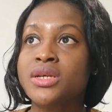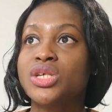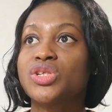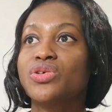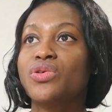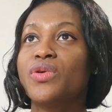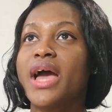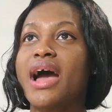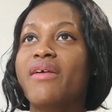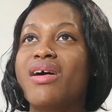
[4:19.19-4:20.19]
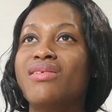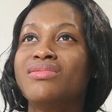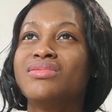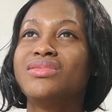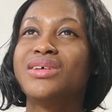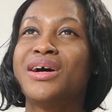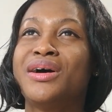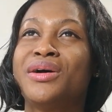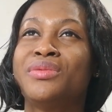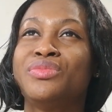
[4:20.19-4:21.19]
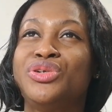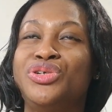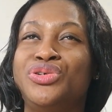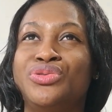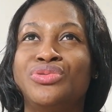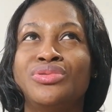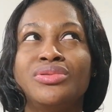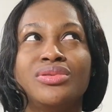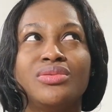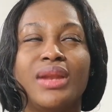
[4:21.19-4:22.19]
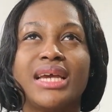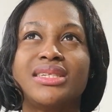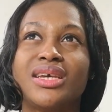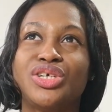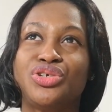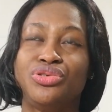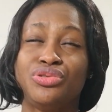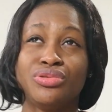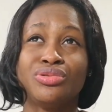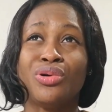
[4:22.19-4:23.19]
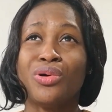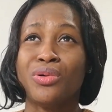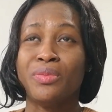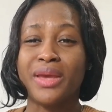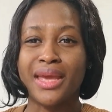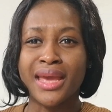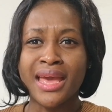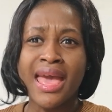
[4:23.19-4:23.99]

So around June, will I say it's June or May,